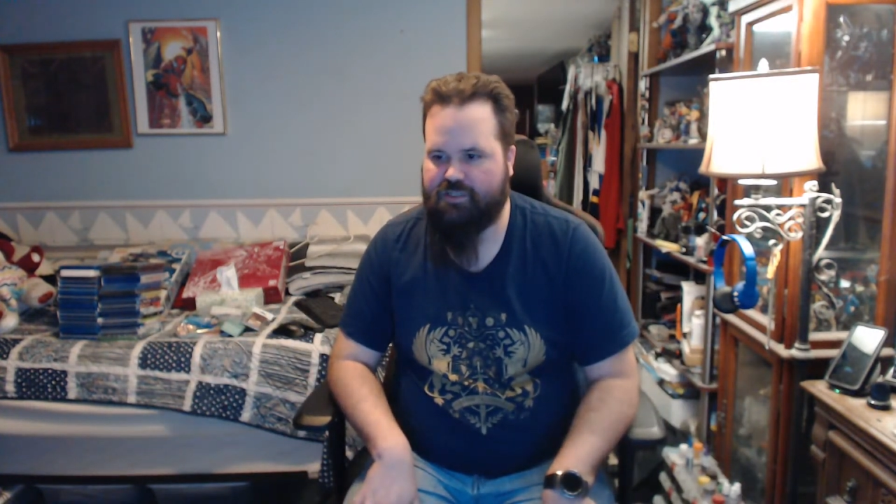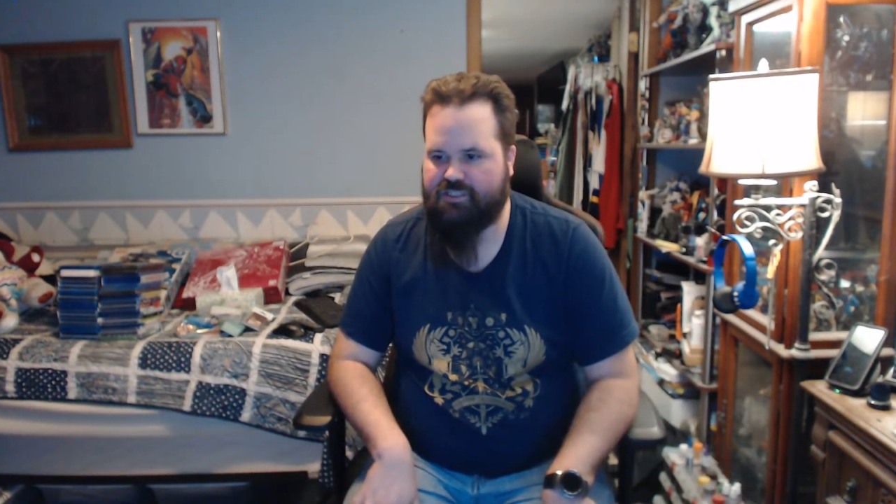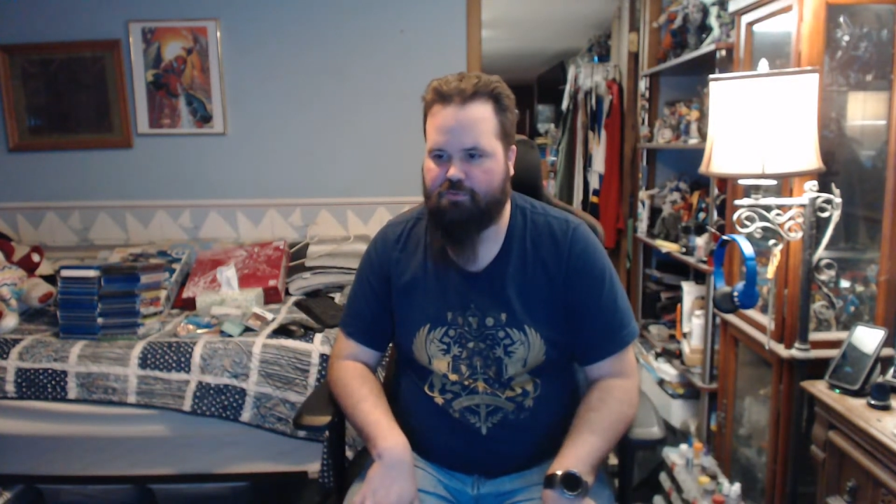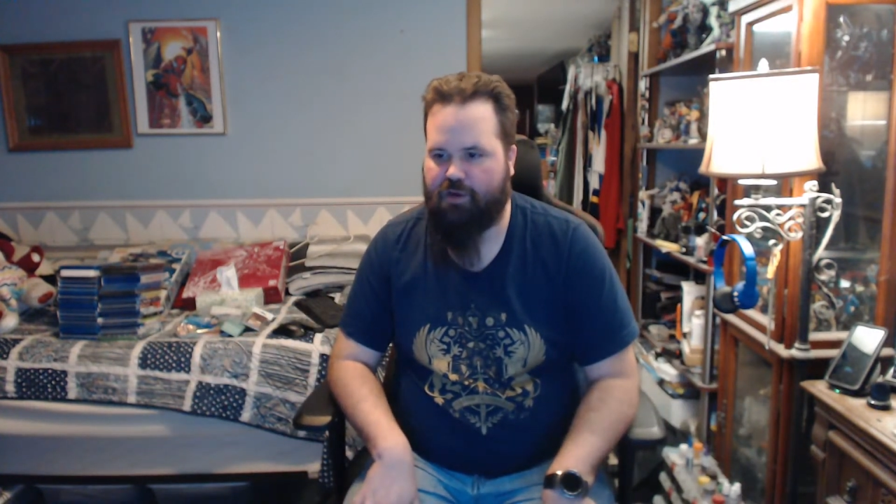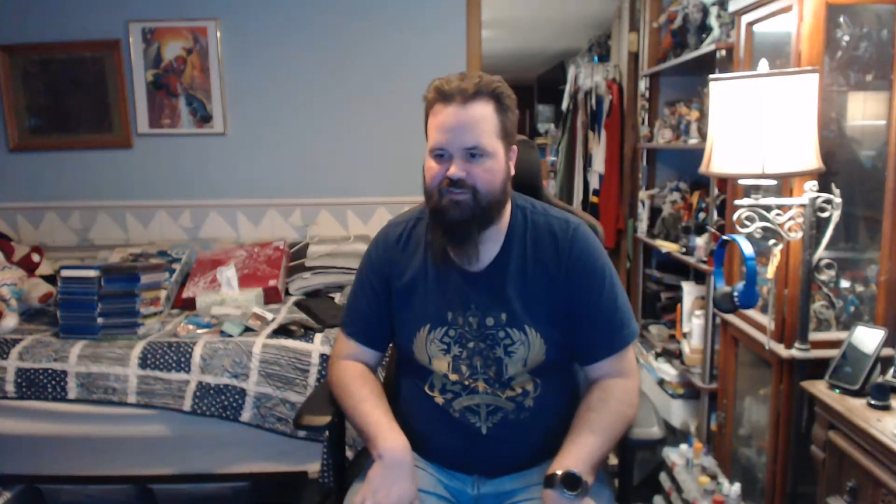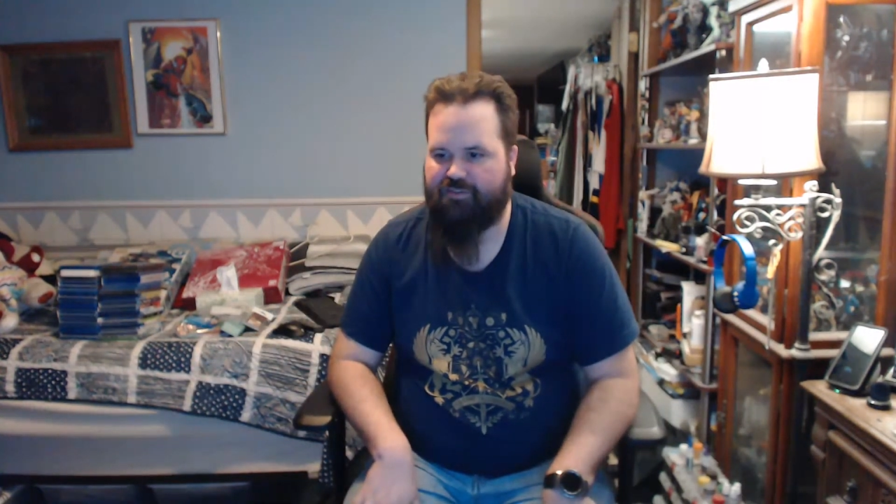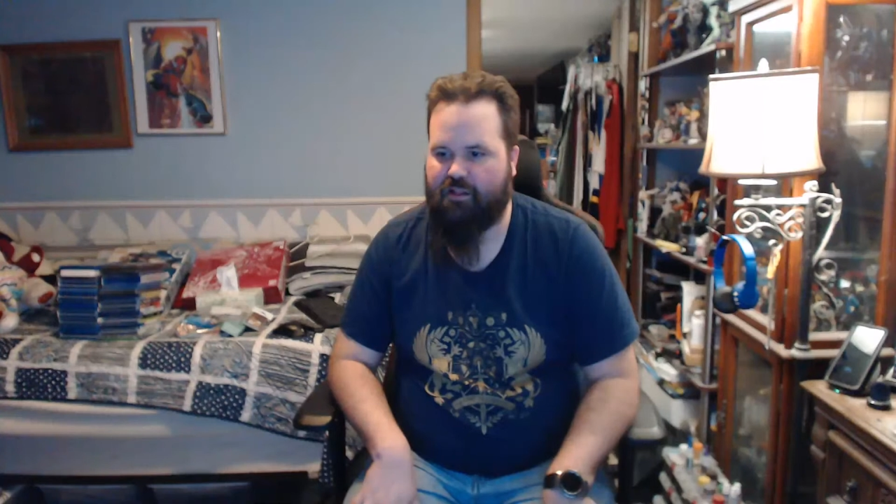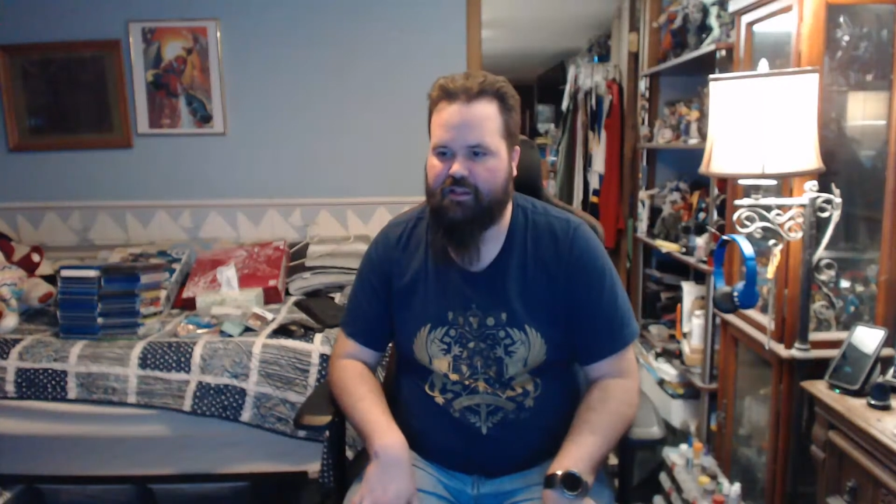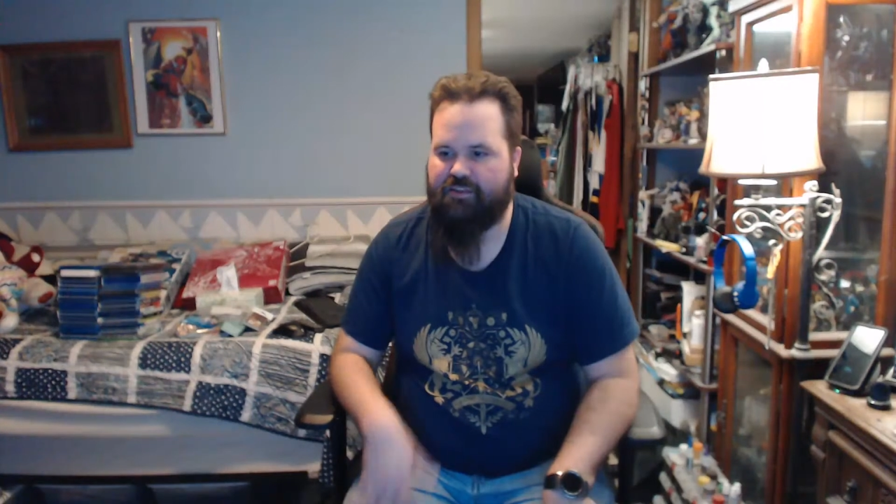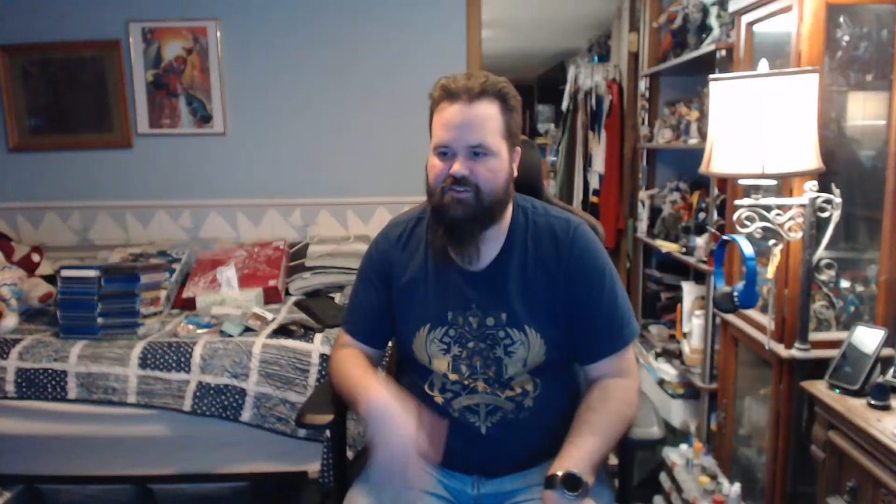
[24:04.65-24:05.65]
be surprised in the
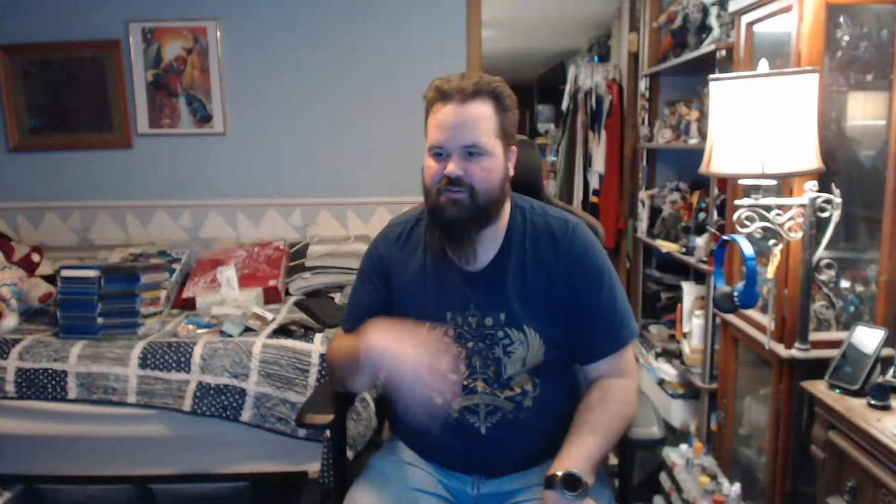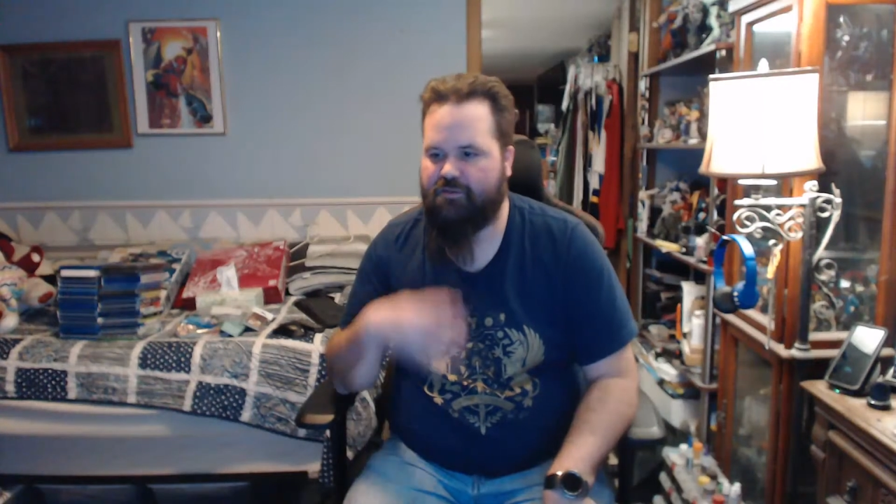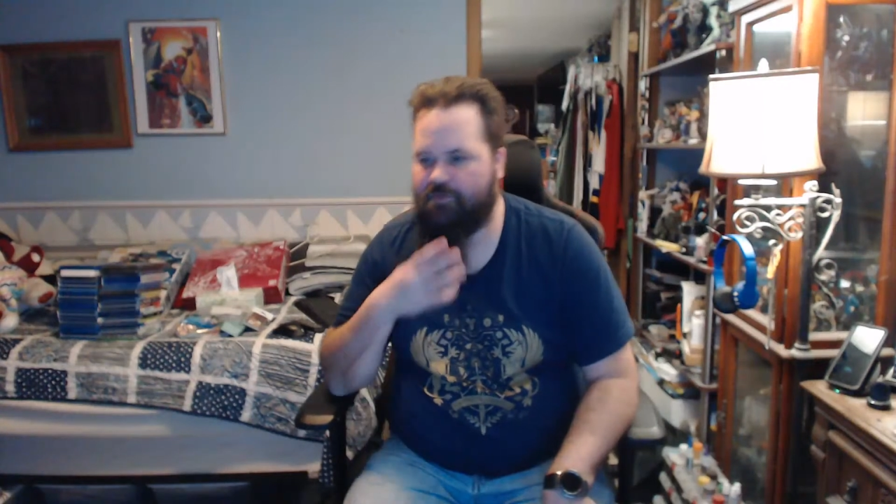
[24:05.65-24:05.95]
least.